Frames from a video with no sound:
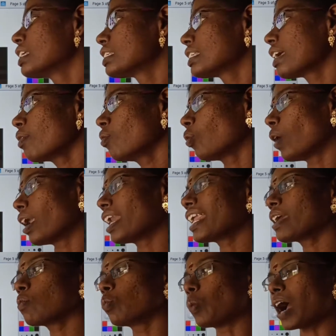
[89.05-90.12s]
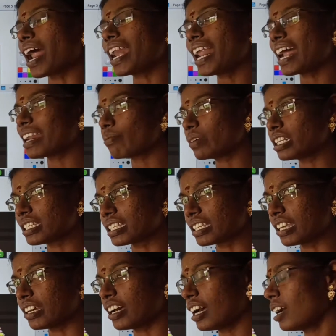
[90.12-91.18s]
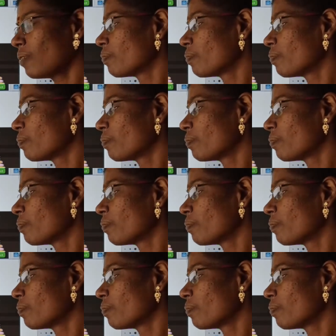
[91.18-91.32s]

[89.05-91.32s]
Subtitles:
See, only one animal is here.